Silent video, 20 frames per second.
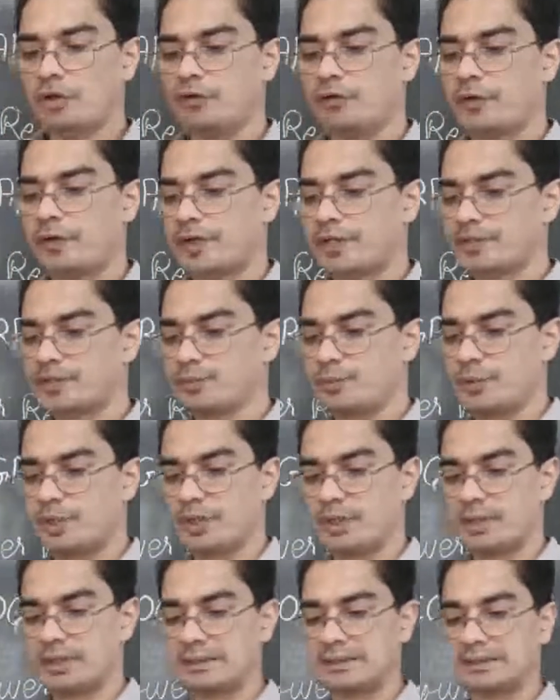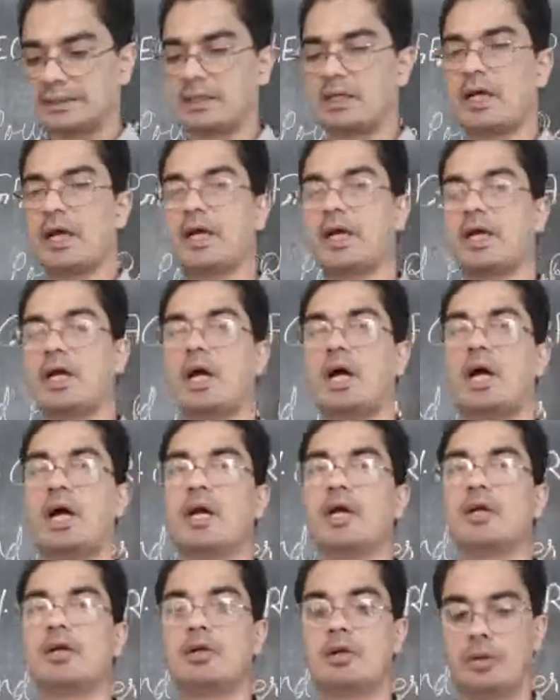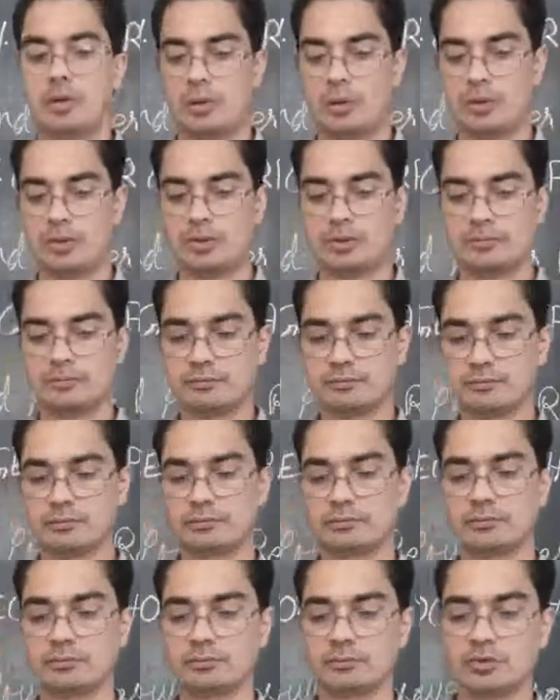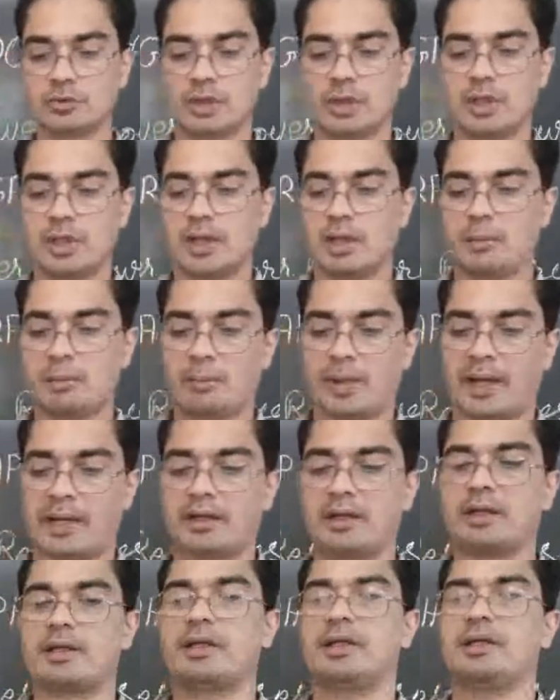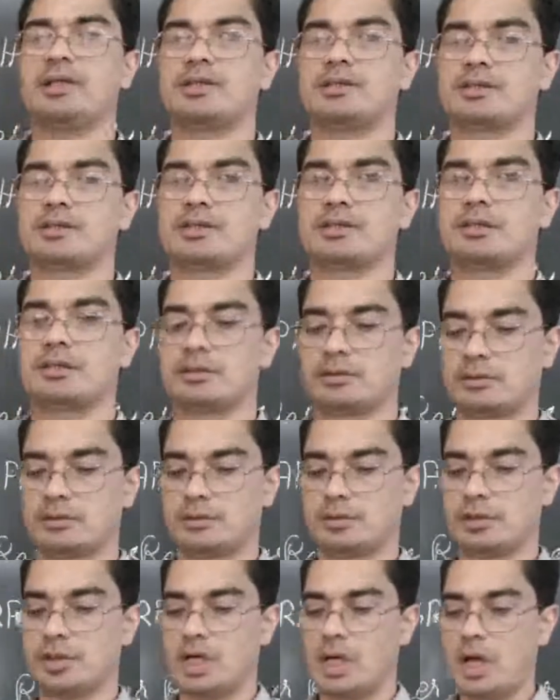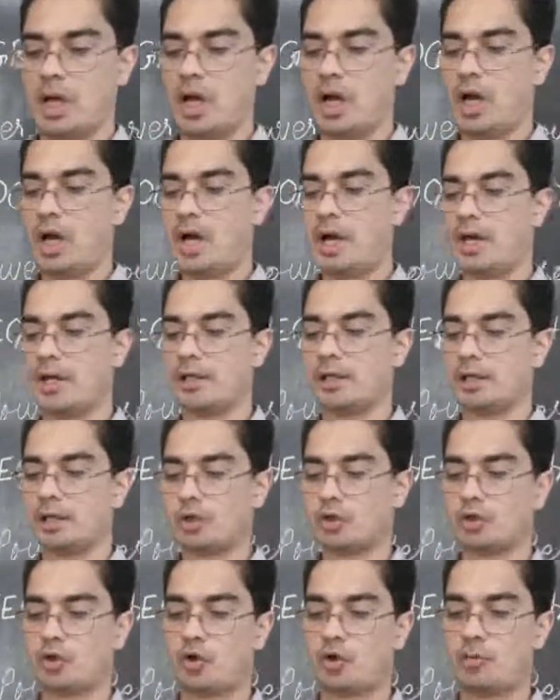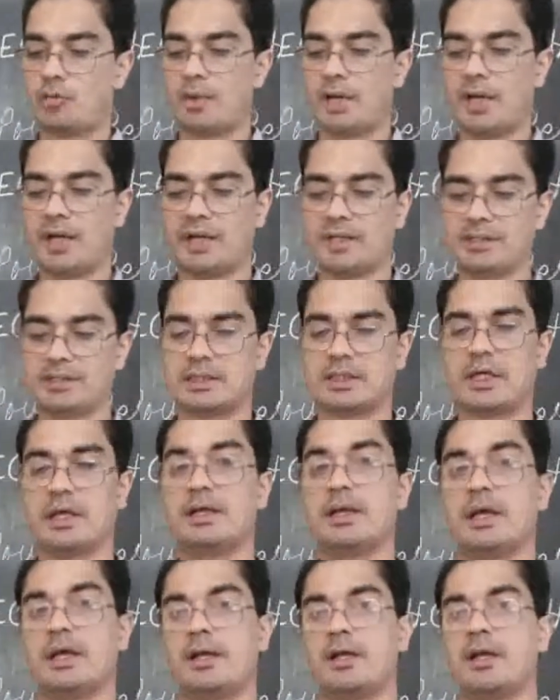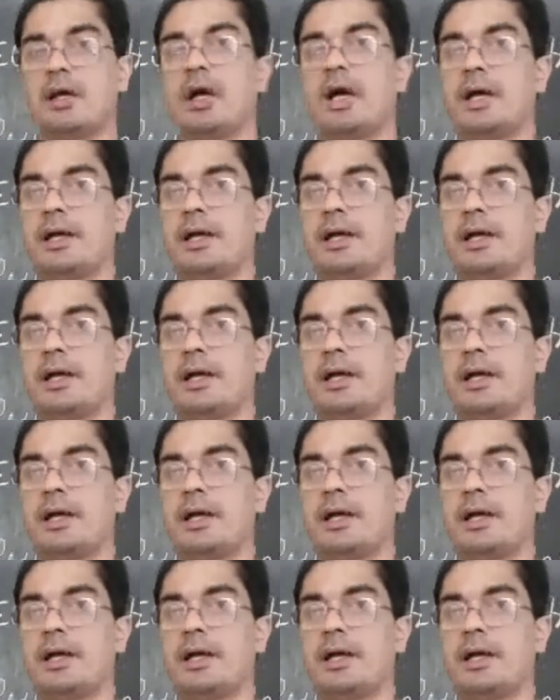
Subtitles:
ferrous minerals like iron ore, manganese, and chromides contain